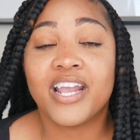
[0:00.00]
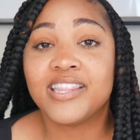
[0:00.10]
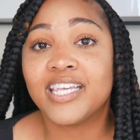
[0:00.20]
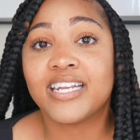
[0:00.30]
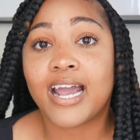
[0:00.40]

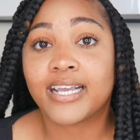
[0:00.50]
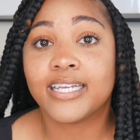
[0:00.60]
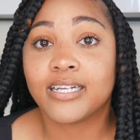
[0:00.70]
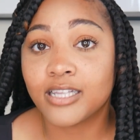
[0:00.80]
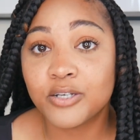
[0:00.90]
And then I
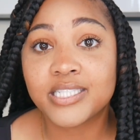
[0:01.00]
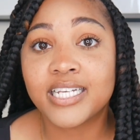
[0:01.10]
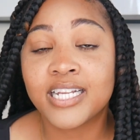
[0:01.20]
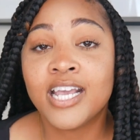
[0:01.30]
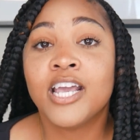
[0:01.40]
can close
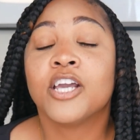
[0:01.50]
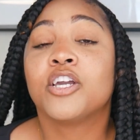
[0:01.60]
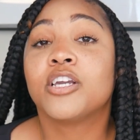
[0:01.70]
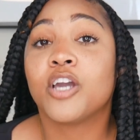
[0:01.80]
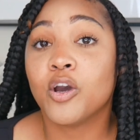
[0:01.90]
it,
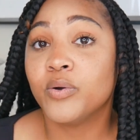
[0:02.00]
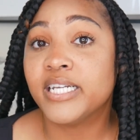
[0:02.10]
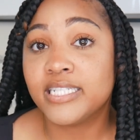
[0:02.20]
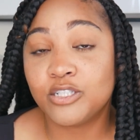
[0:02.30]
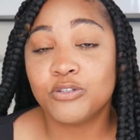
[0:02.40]
go
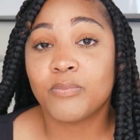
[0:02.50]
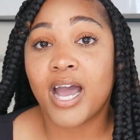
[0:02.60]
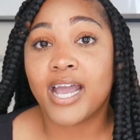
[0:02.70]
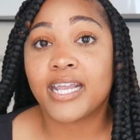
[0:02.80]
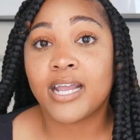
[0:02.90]
into
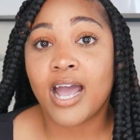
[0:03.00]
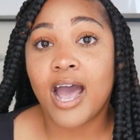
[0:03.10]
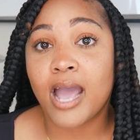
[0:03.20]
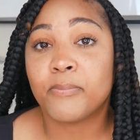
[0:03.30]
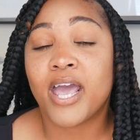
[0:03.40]
my
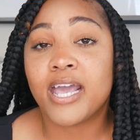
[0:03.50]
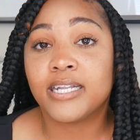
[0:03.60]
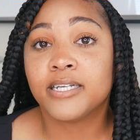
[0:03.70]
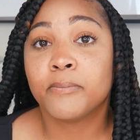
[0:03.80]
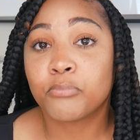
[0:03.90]

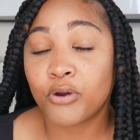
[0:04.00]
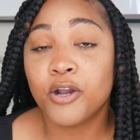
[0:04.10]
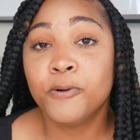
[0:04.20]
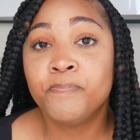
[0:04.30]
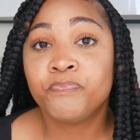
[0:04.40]
iPad
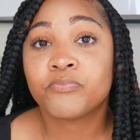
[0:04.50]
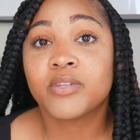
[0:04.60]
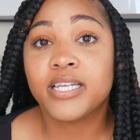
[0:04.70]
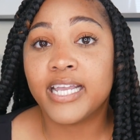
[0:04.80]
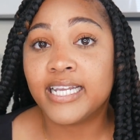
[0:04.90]
Pro
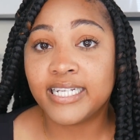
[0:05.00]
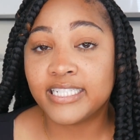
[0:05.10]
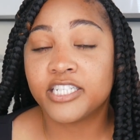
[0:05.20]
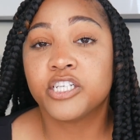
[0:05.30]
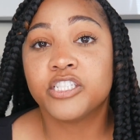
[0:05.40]
and
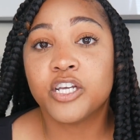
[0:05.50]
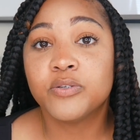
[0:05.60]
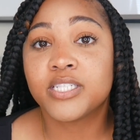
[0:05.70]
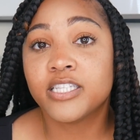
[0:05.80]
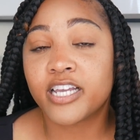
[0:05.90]
into
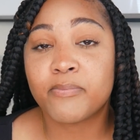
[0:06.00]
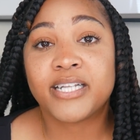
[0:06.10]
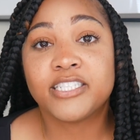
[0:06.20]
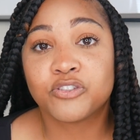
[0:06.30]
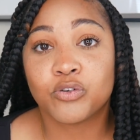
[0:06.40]
GoodNotes and look at
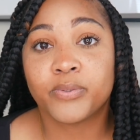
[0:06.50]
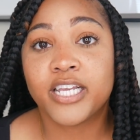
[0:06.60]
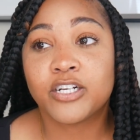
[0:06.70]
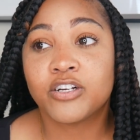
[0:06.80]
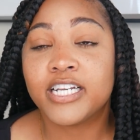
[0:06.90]
my digital
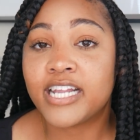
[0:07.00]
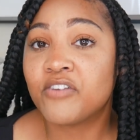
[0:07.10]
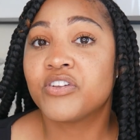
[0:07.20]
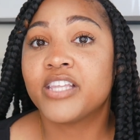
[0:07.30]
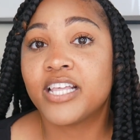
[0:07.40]
planner and
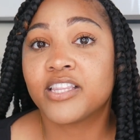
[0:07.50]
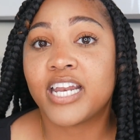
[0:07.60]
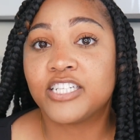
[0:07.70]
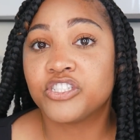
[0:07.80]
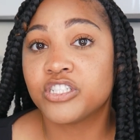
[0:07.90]
everything that
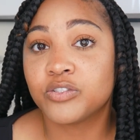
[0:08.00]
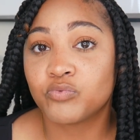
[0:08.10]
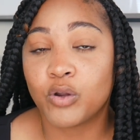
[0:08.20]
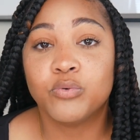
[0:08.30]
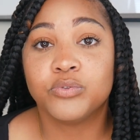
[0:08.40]
I
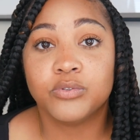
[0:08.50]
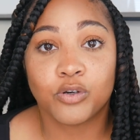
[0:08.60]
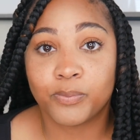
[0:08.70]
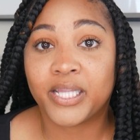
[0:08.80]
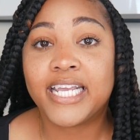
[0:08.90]
just wrote
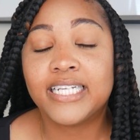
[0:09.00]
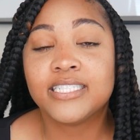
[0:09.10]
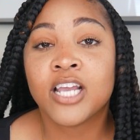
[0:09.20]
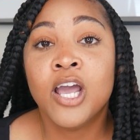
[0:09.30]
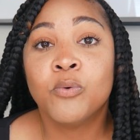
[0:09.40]
or
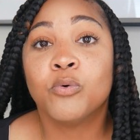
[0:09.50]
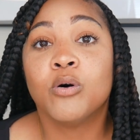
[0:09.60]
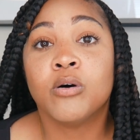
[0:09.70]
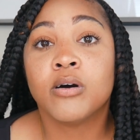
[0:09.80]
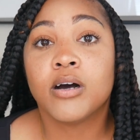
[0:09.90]
planned
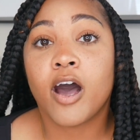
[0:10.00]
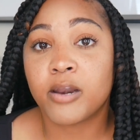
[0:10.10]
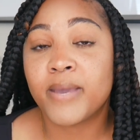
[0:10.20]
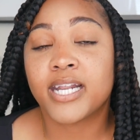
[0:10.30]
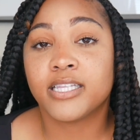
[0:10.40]
will
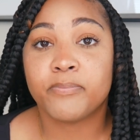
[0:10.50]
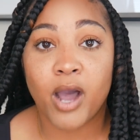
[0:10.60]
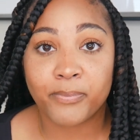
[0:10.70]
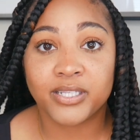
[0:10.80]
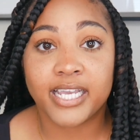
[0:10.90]
automatically
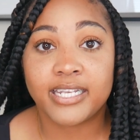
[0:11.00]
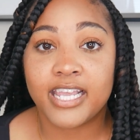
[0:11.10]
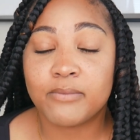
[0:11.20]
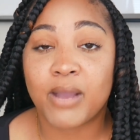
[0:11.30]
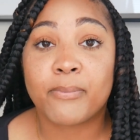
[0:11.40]
populate
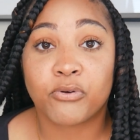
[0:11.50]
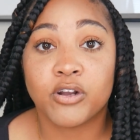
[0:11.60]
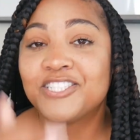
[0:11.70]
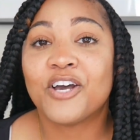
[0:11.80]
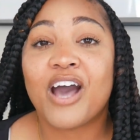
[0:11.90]
in my
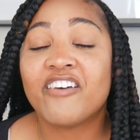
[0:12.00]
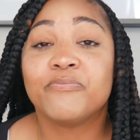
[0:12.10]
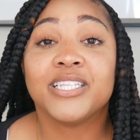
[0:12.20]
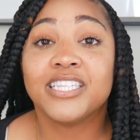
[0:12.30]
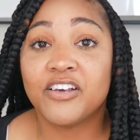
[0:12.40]
Pro. So
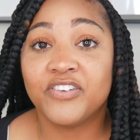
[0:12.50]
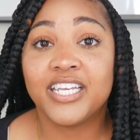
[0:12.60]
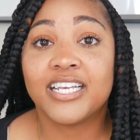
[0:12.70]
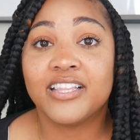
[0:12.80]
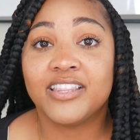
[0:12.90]
I've been
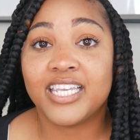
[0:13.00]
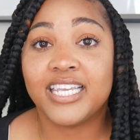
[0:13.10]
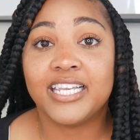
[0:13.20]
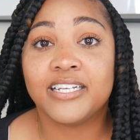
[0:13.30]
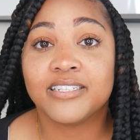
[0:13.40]
loving
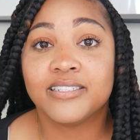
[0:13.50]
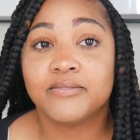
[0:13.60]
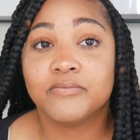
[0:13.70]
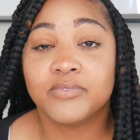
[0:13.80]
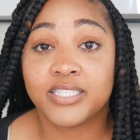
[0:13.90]
the
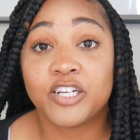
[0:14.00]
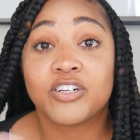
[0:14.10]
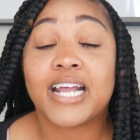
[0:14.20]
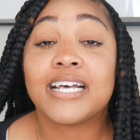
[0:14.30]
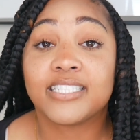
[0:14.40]

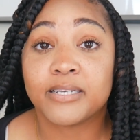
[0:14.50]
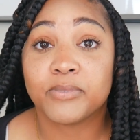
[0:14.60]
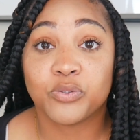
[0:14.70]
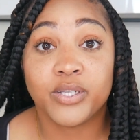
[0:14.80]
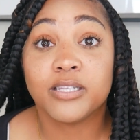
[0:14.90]
synchronizing
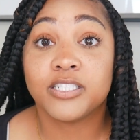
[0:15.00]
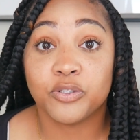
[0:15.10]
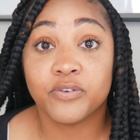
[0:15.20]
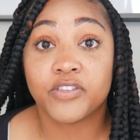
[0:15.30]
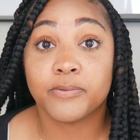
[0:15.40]
between the
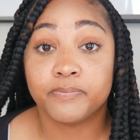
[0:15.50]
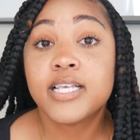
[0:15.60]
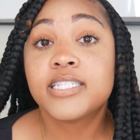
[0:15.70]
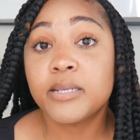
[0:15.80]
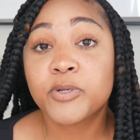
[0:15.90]
two of them.
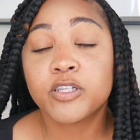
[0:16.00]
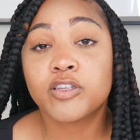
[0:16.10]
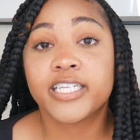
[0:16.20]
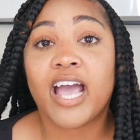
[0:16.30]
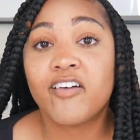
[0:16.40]

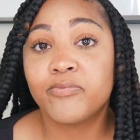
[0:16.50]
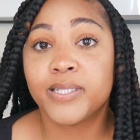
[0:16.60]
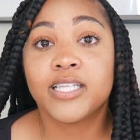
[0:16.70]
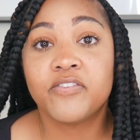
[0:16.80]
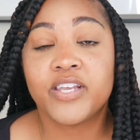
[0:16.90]
Similarly, I've
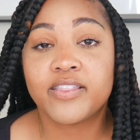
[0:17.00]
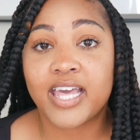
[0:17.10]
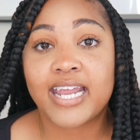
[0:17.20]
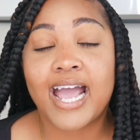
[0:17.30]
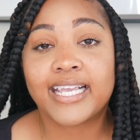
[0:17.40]
been loving
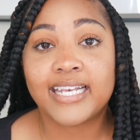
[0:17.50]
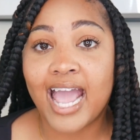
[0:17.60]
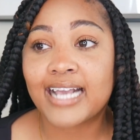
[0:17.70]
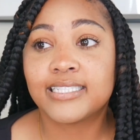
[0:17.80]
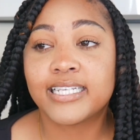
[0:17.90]
that I can
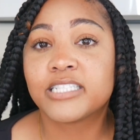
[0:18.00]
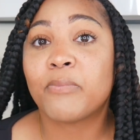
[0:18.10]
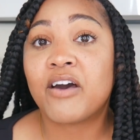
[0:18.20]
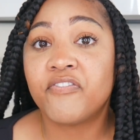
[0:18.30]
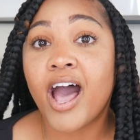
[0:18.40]
access
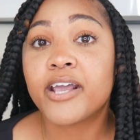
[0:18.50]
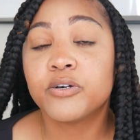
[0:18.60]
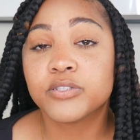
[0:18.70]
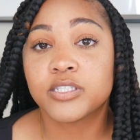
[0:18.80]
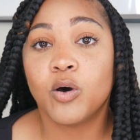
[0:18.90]
my
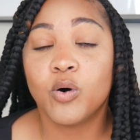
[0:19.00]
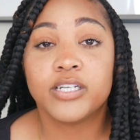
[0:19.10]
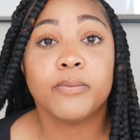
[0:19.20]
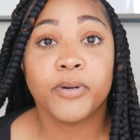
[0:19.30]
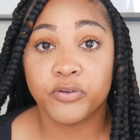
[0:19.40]
files
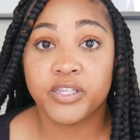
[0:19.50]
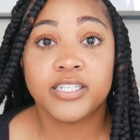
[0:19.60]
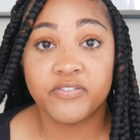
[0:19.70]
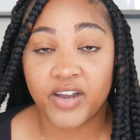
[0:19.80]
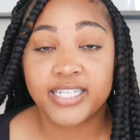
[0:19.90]
on
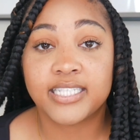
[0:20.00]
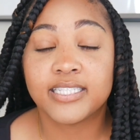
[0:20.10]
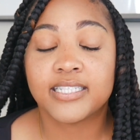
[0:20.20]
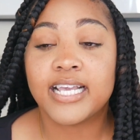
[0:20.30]
both devices.